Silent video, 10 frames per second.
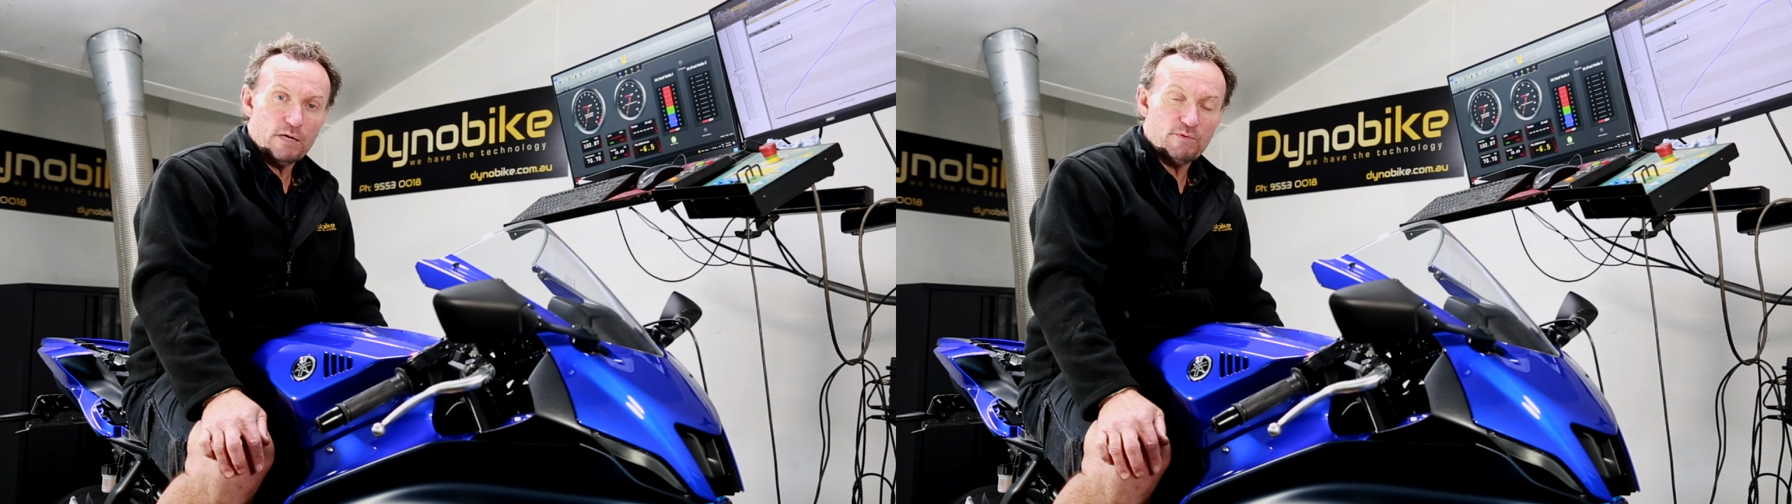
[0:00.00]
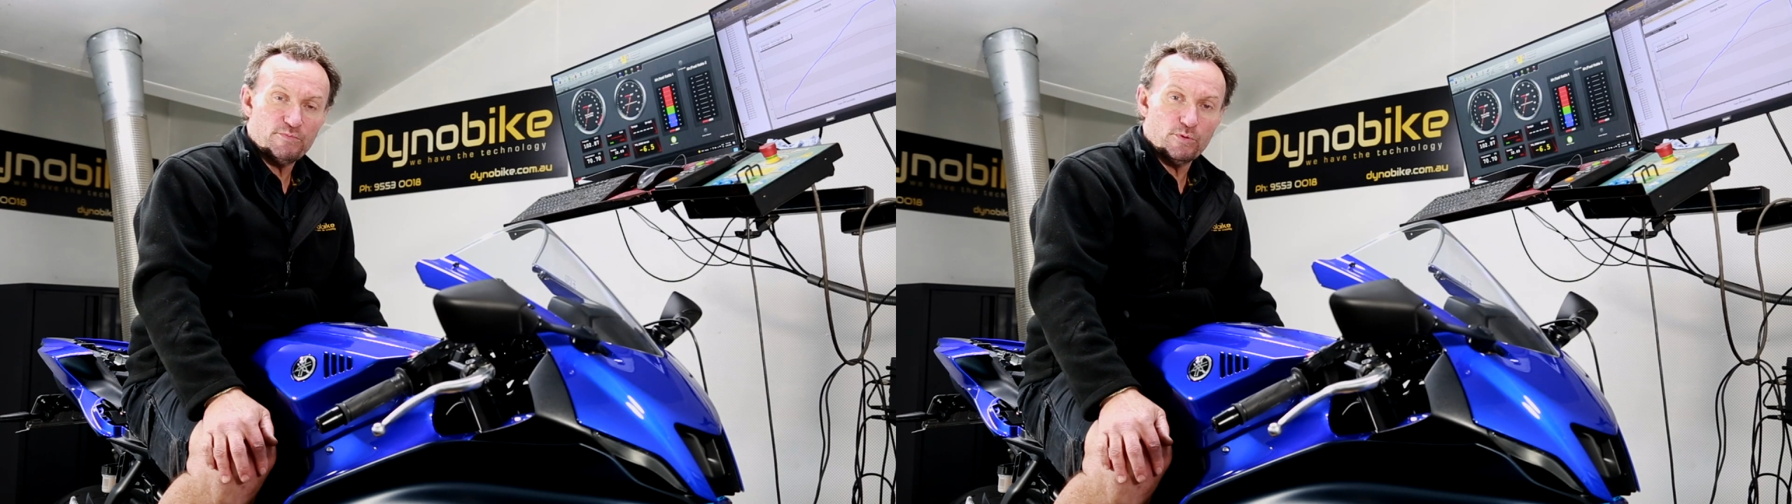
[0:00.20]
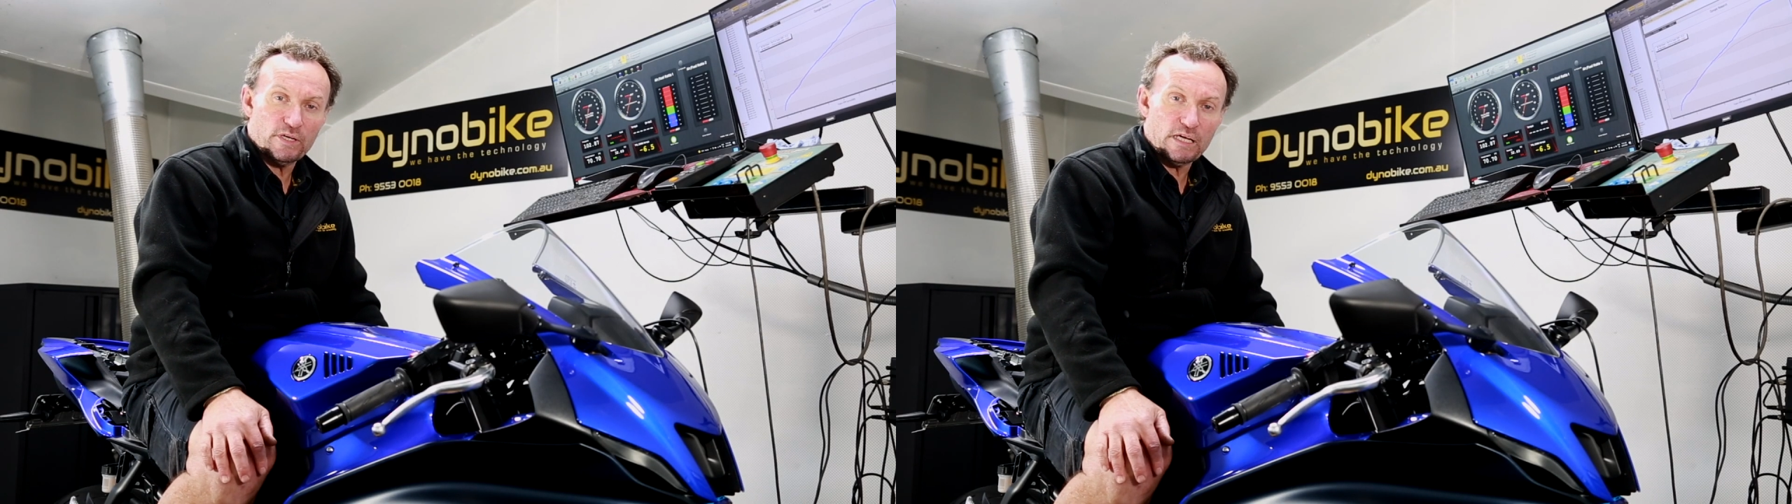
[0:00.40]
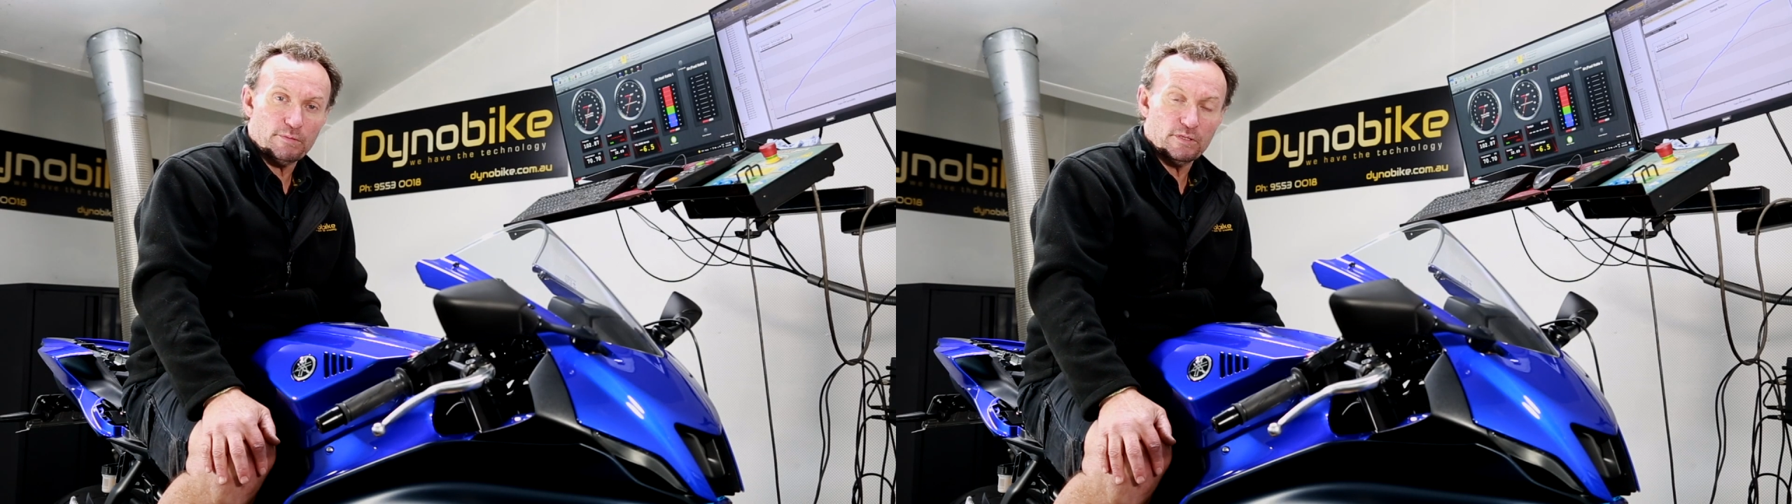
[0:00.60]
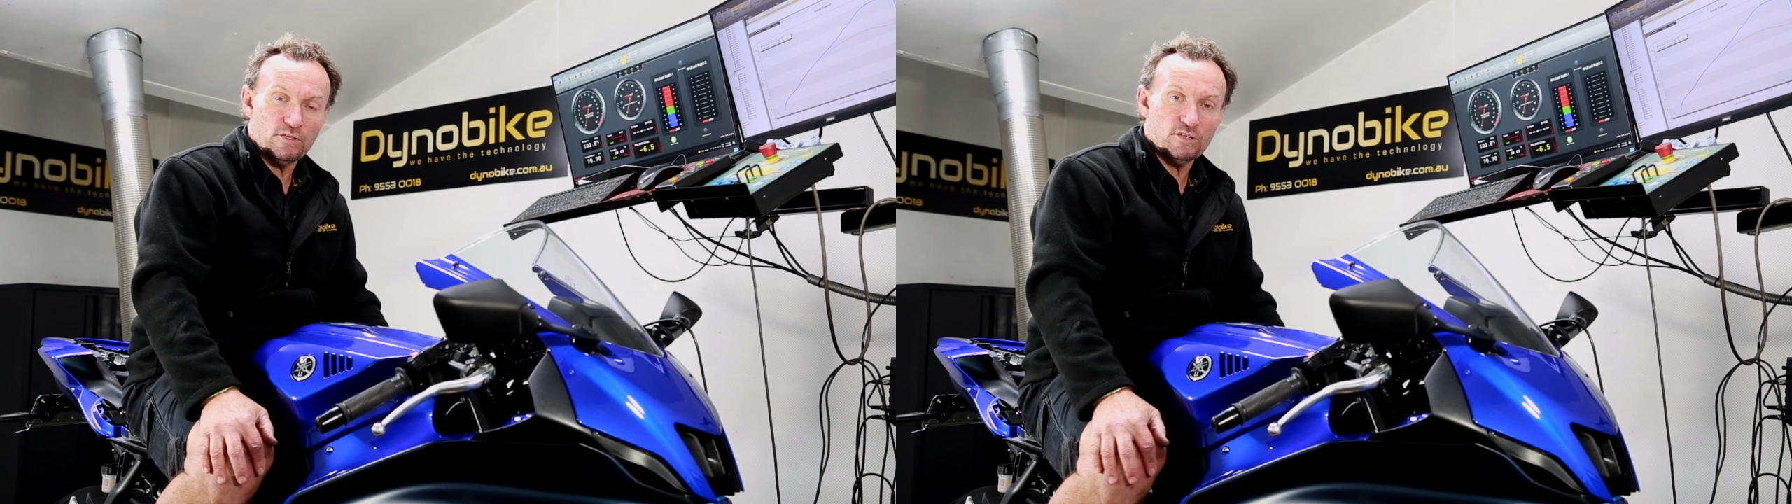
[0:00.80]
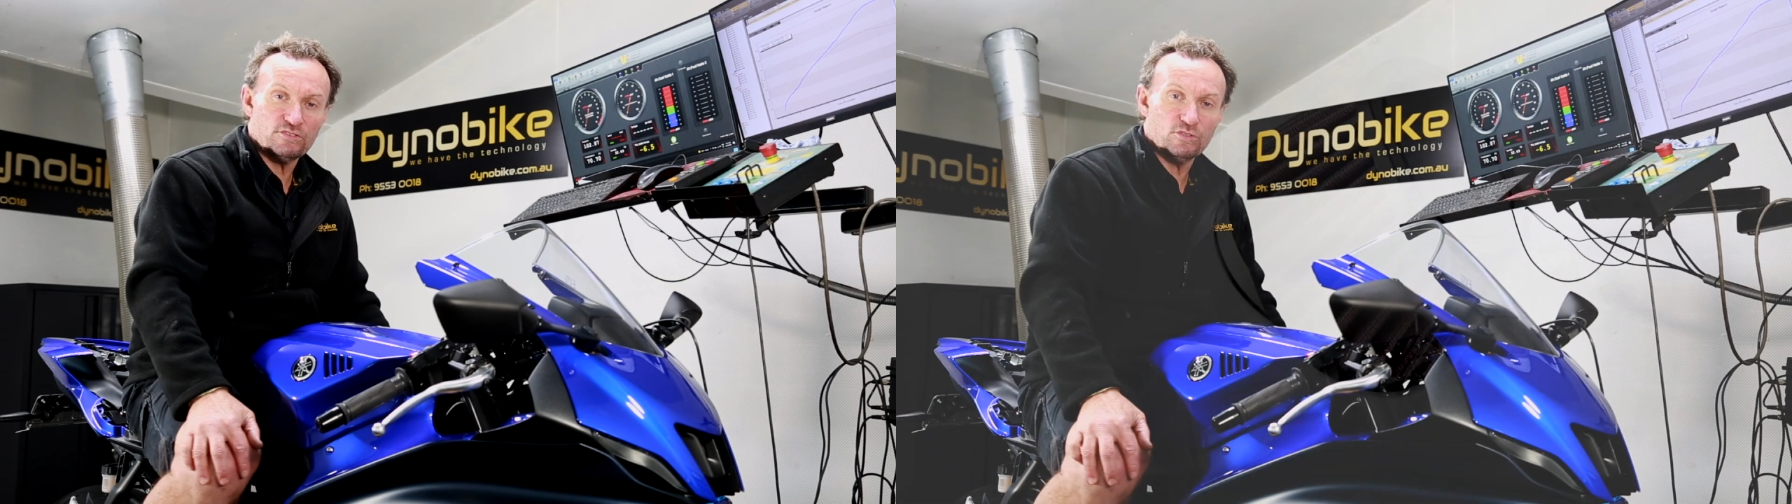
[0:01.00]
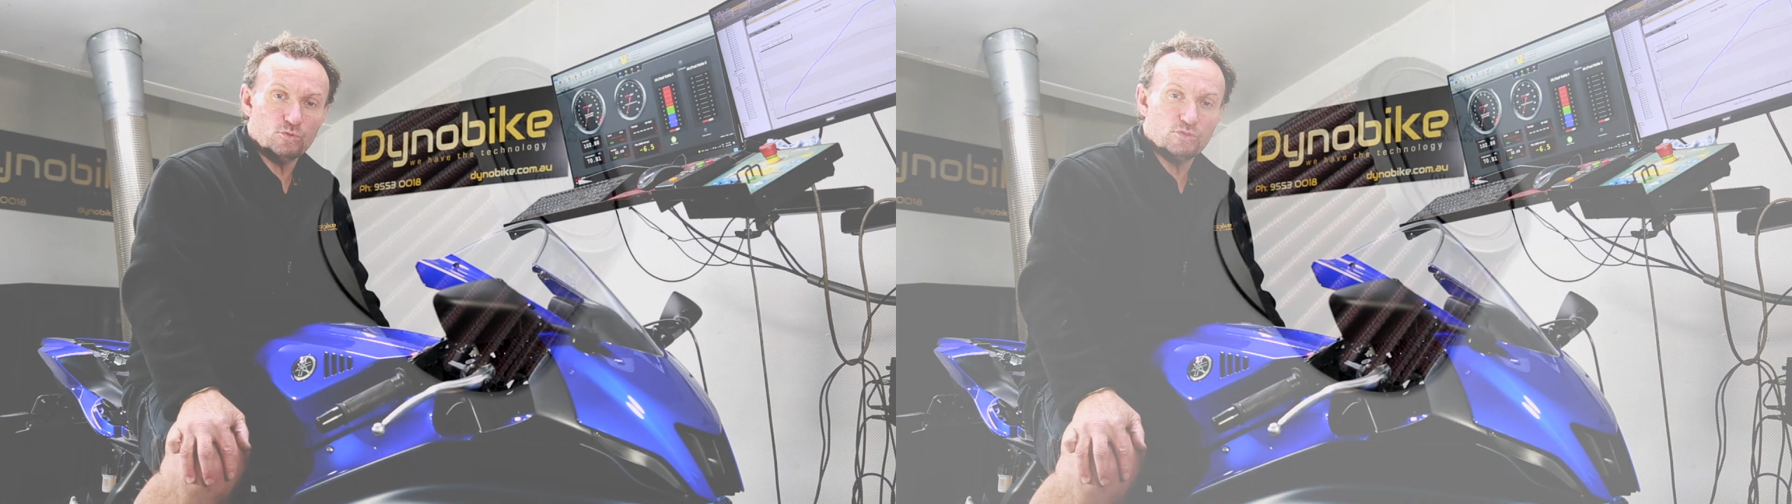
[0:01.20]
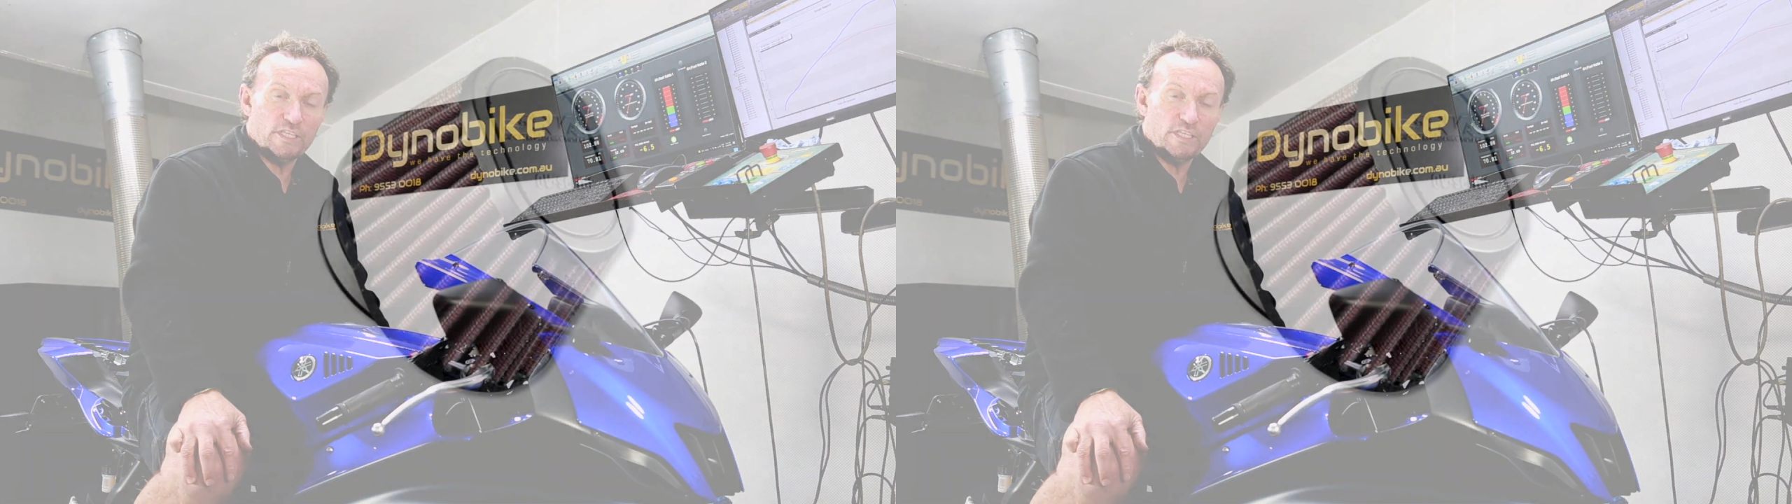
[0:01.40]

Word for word: and we've put a couple of nice little